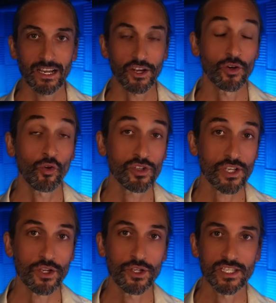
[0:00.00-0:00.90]
Now, you can
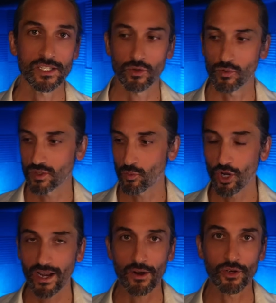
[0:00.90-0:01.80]
also use this tool to
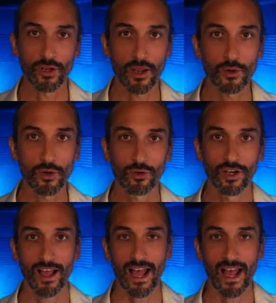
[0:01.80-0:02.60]
work out your local